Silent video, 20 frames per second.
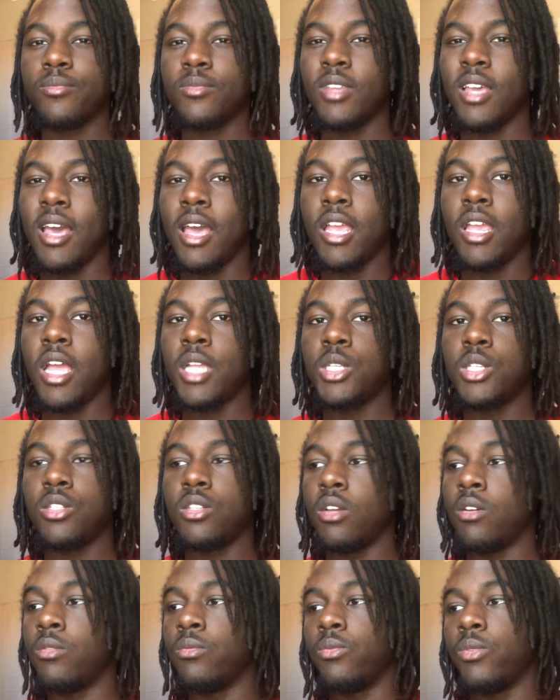I, I just
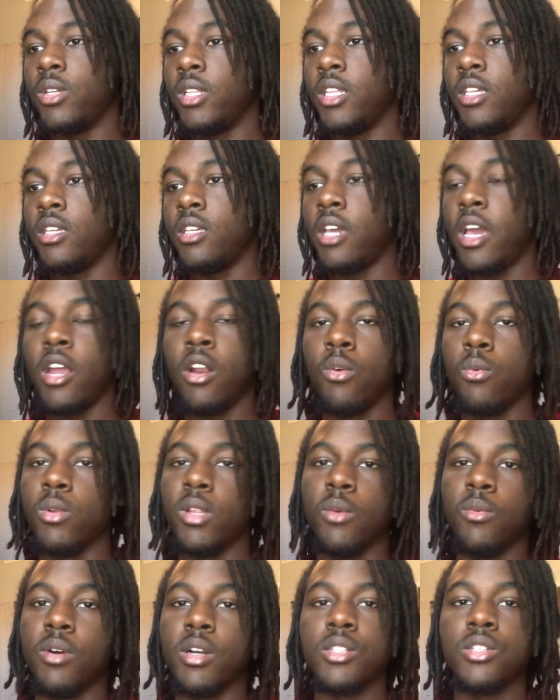don't really, I don't
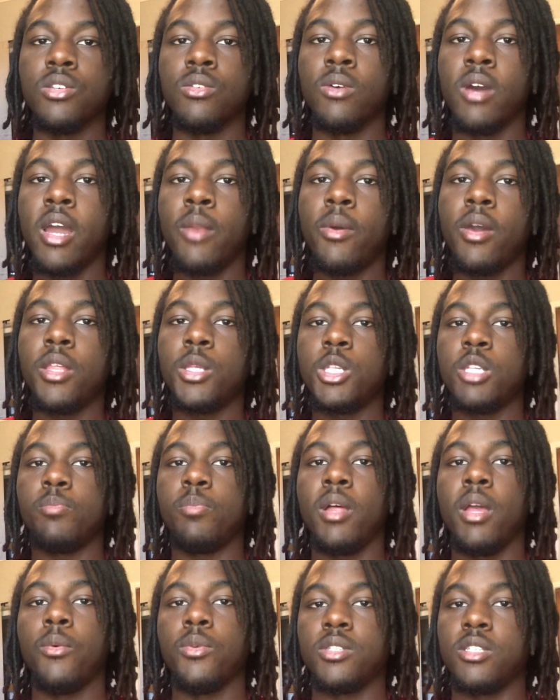really want to. I'd rather just
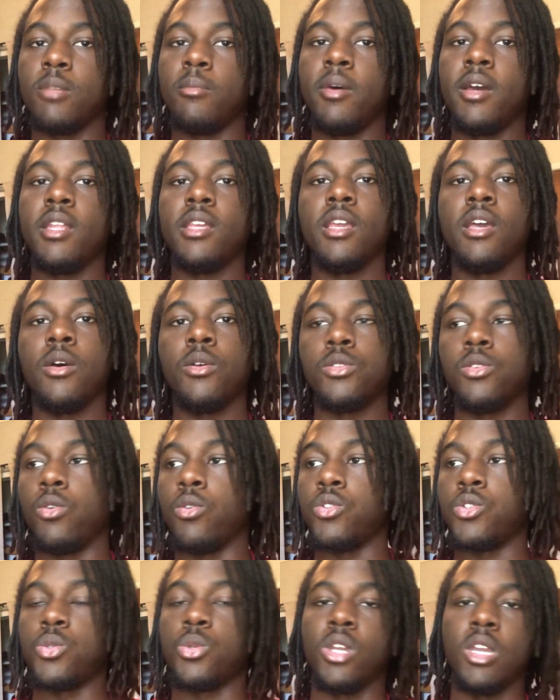play with somebody else
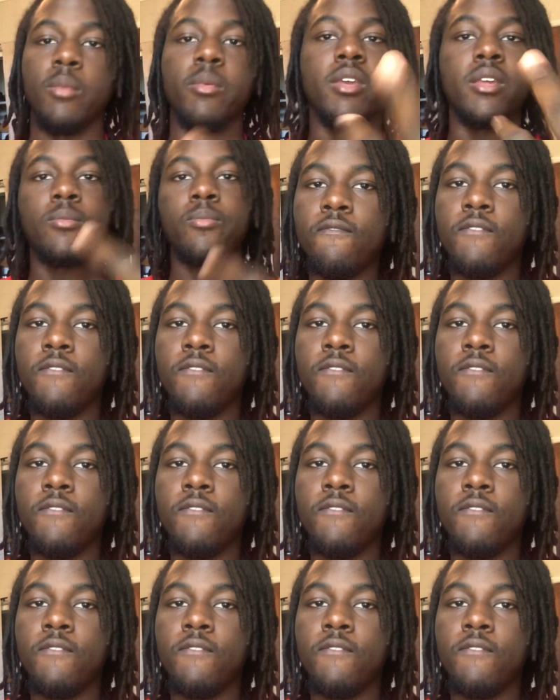or stream it.